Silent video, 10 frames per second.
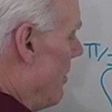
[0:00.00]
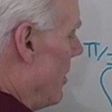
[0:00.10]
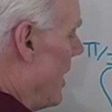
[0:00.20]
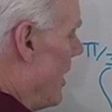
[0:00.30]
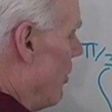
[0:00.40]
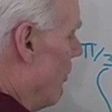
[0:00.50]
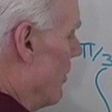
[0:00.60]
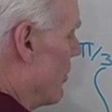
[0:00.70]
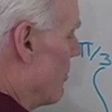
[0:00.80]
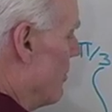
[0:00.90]
pi
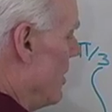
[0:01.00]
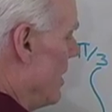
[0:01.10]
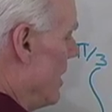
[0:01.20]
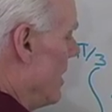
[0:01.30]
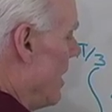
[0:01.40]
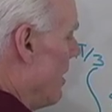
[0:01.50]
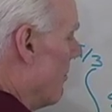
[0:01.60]
over 3